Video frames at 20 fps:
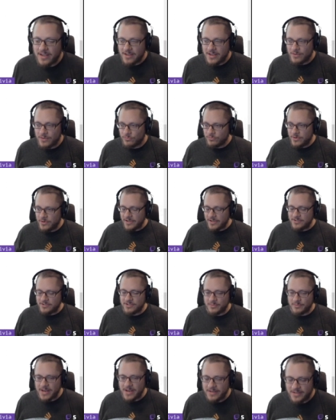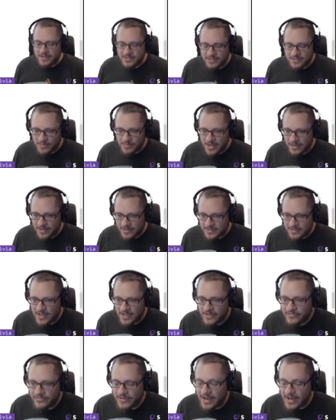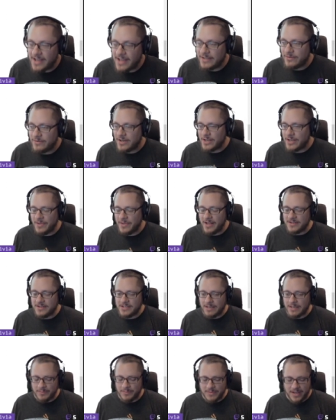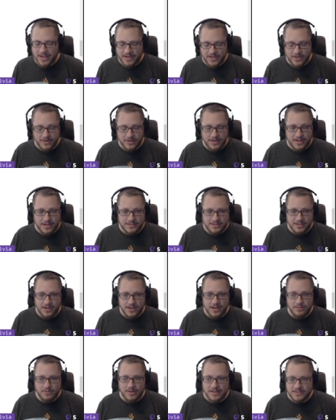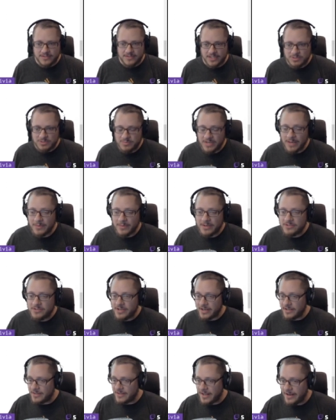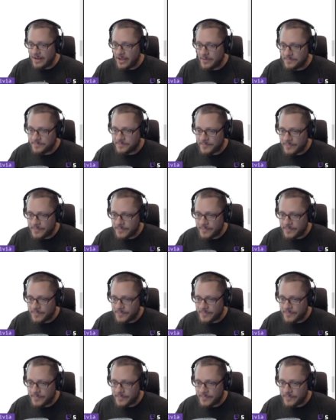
really tremendous, compelling stuff. I highly recommend coming back here at around 6 p.m. and checking that out.